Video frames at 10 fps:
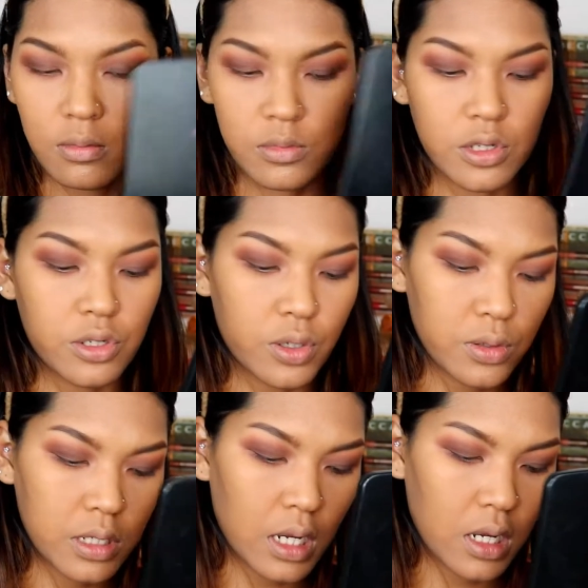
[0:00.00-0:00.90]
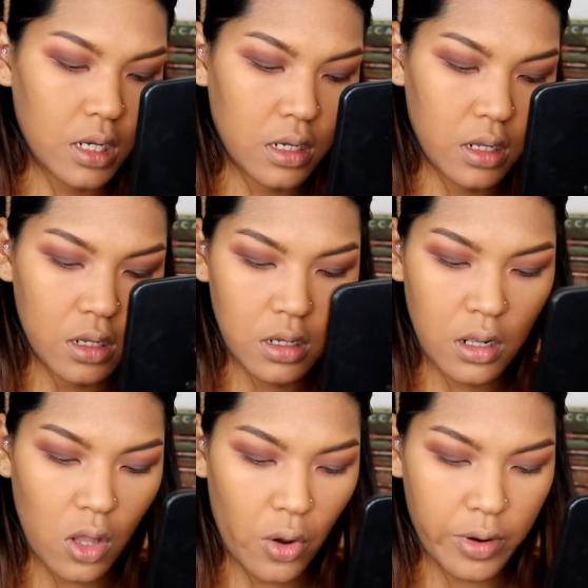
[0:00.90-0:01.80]
Just using
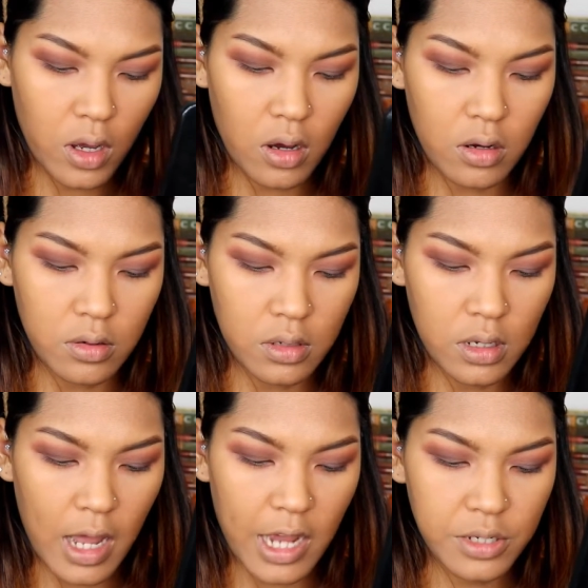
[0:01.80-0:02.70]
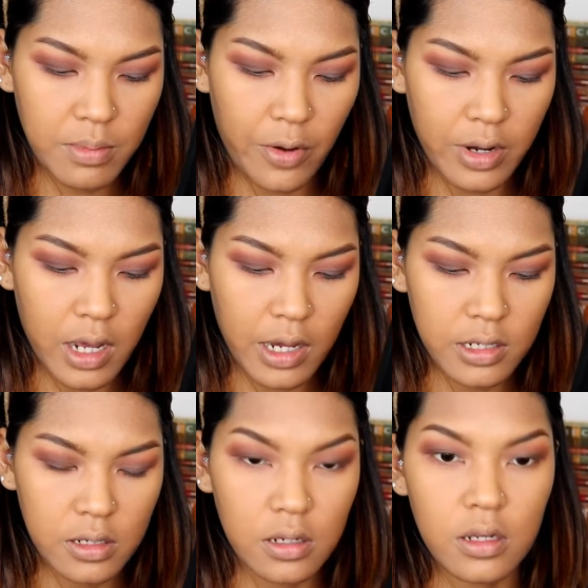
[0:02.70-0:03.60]
L'Oreal Lash Paradise.